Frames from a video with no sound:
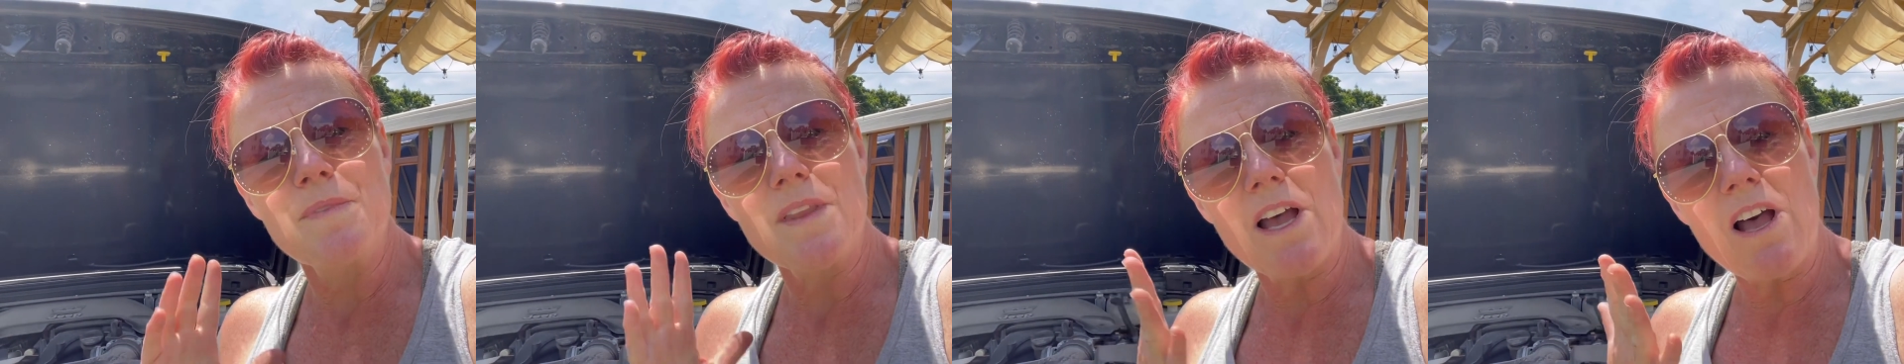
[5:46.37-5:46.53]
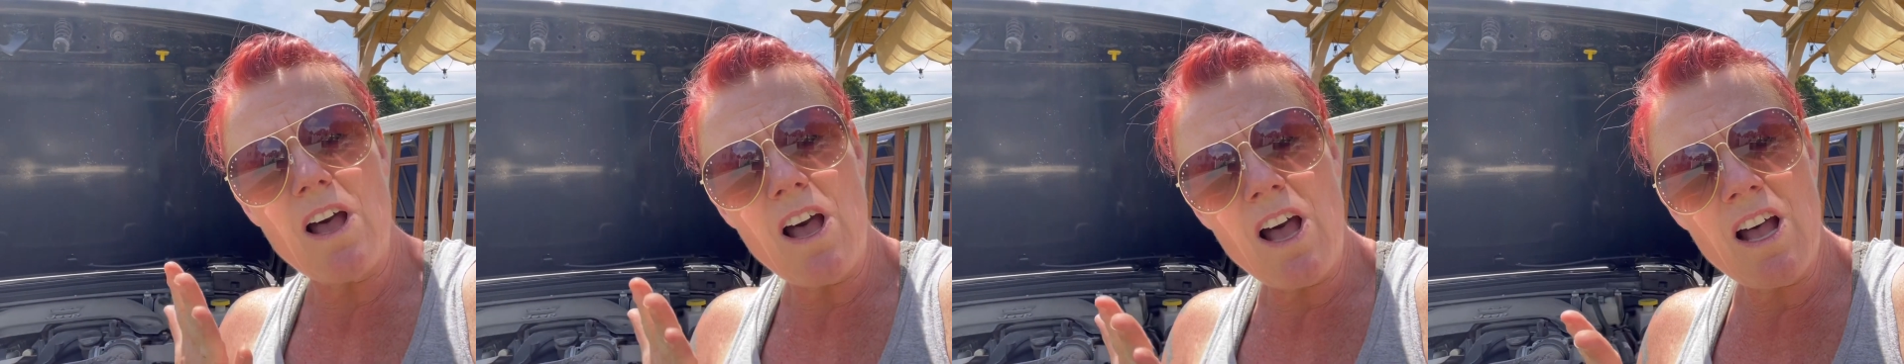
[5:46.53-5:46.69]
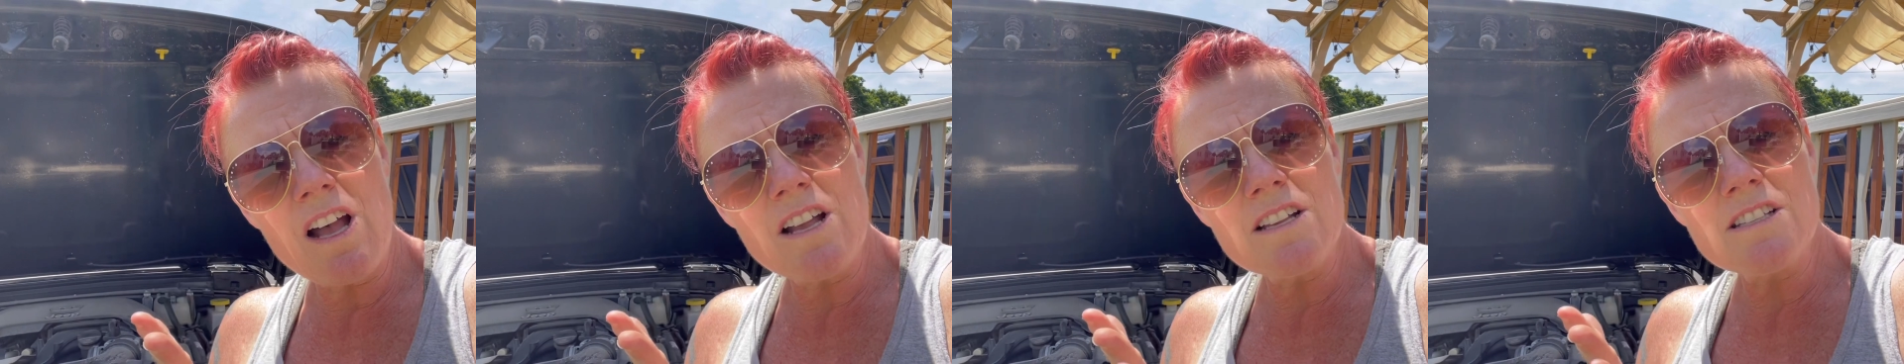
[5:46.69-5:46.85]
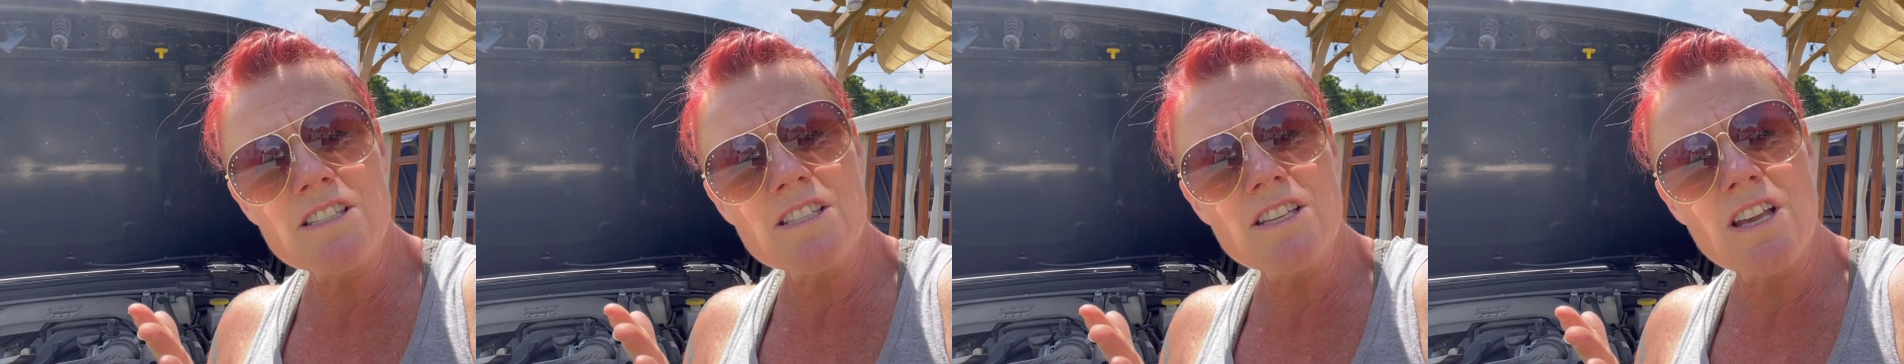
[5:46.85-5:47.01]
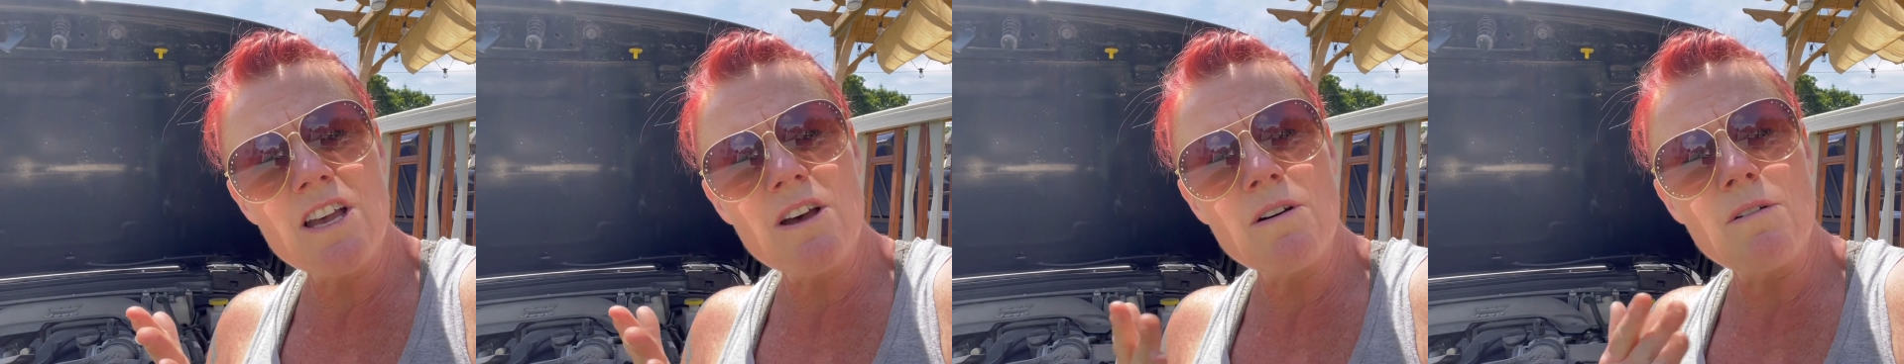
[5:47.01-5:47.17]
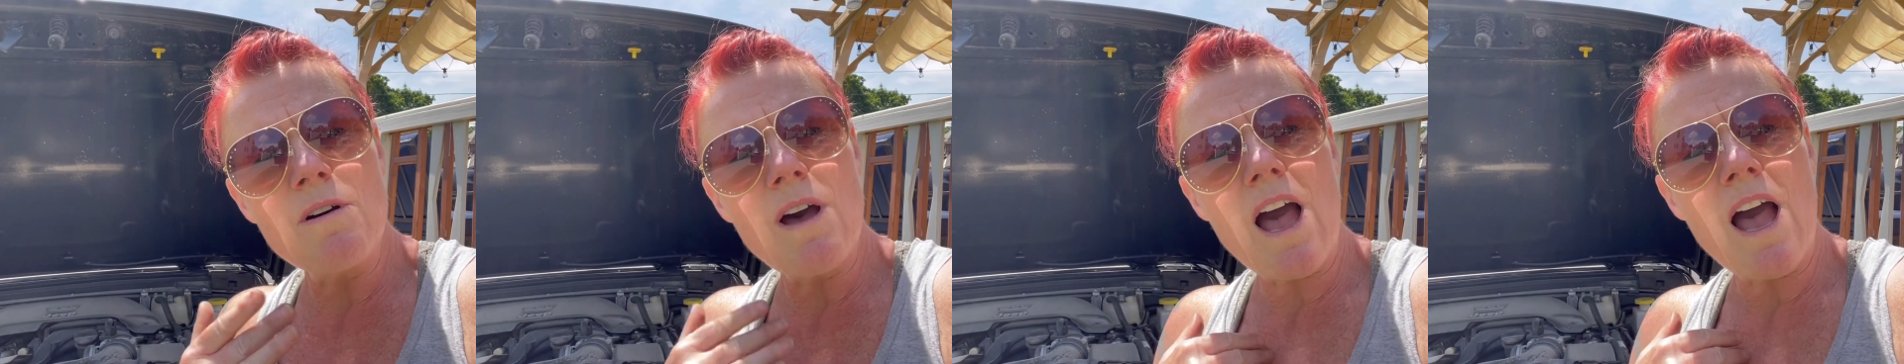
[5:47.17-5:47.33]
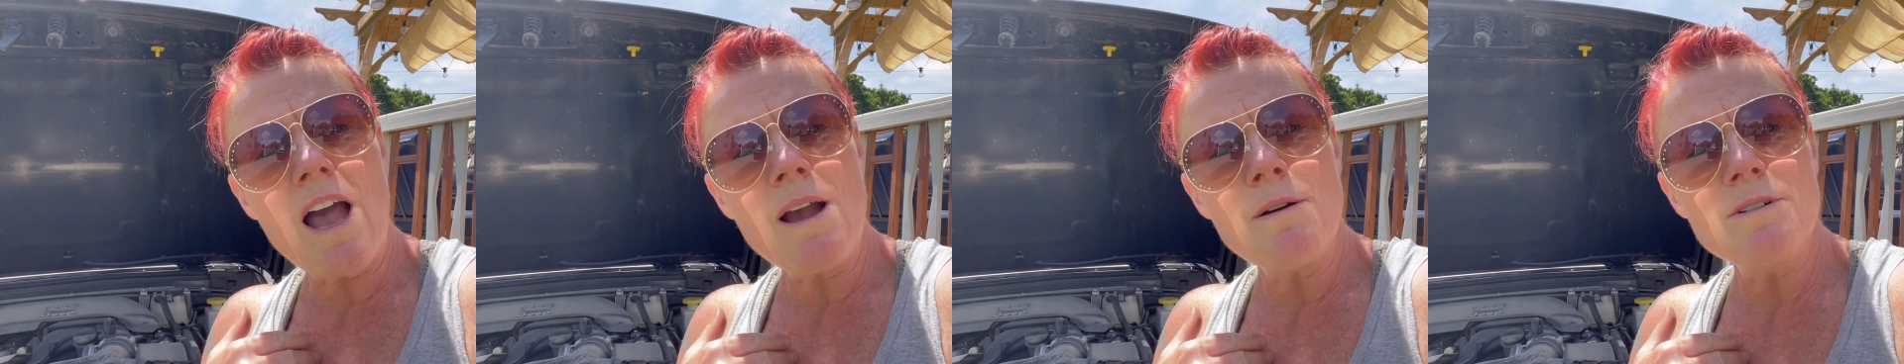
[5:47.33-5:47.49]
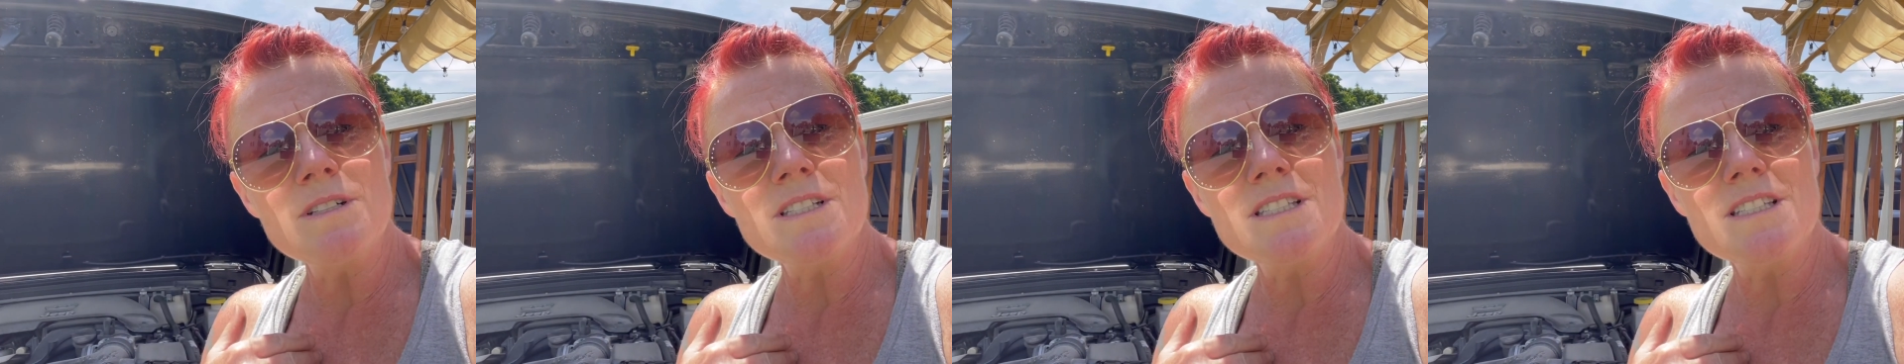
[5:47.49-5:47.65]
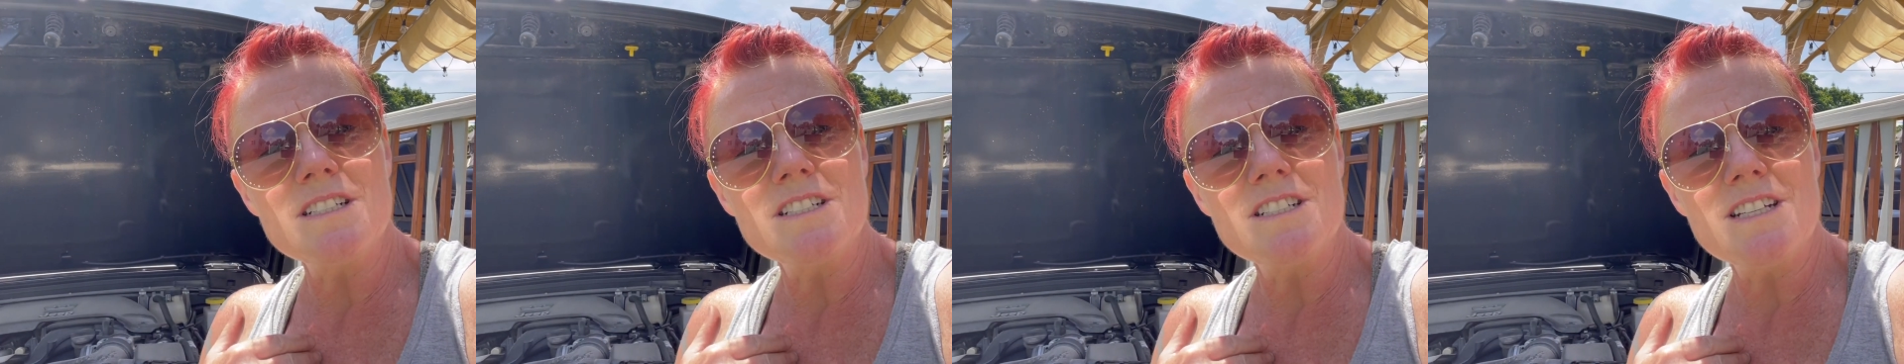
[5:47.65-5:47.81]
Also, I
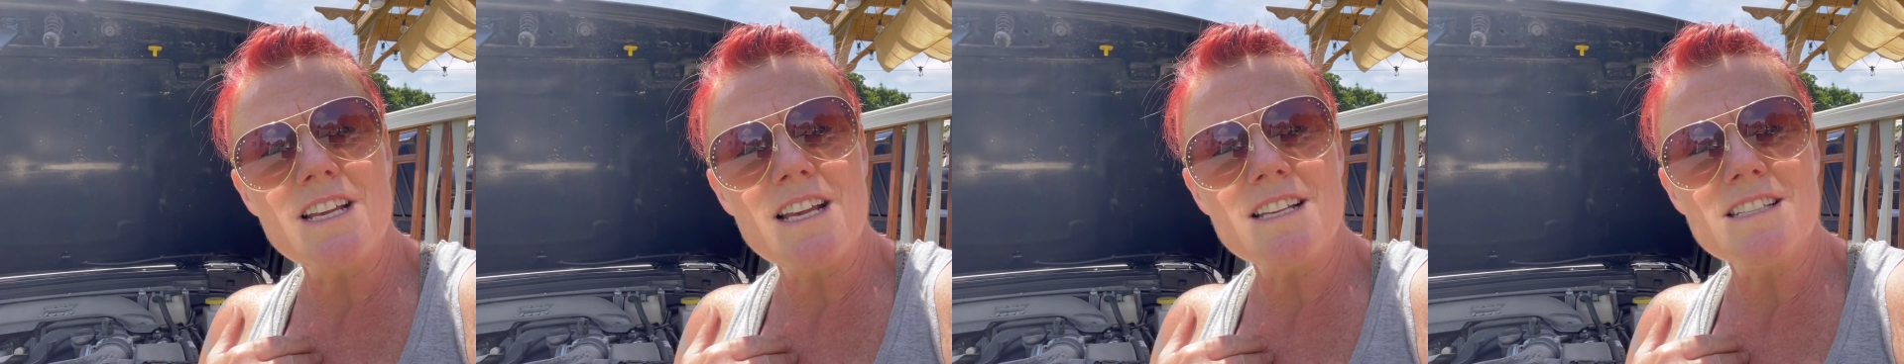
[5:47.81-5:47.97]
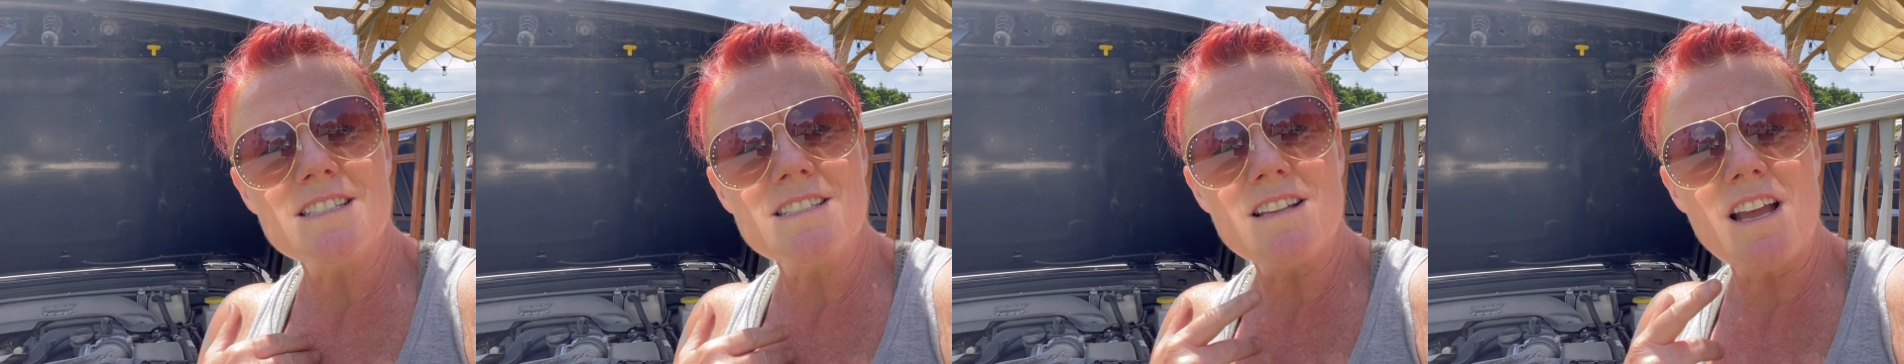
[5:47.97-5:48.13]
would suggest